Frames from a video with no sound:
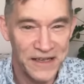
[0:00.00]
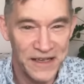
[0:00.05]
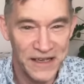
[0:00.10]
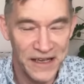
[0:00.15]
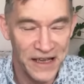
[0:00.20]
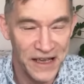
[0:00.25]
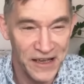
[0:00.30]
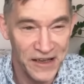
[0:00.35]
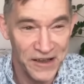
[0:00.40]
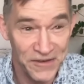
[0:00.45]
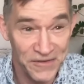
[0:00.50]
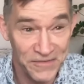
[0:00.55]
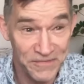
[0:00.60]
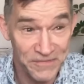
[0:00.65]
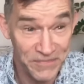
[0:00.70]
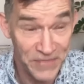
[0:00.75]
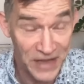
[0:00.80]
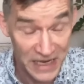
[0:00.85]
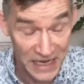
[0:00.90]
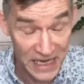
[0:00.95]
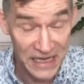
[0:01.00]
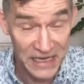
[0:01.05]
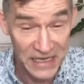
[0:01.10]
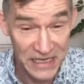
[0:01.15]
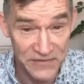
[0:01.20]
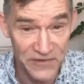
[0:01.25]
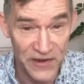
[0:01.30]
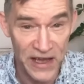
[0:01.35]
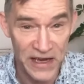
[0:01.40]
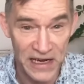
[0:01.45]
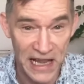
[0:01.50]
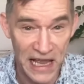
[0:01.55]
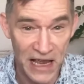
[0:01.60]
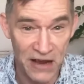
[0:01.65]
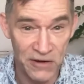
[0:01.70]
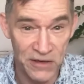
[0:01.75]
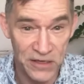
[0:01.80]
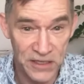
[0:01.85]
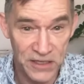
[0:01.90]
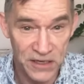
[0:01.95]
in his final
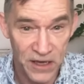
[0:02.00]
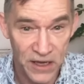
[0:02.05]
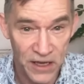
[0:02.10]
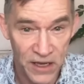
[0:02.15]
hours.